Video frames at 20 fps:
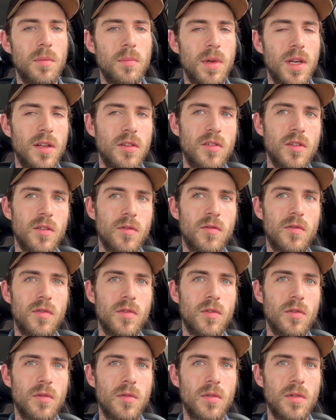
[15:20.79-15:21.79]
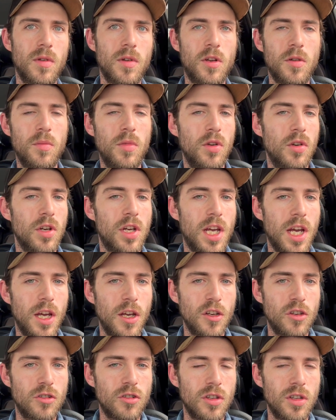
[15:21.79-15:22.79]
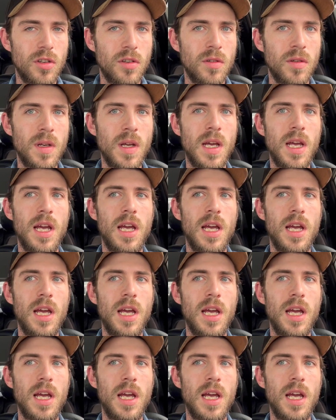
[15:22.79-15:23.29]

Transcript: means of communication,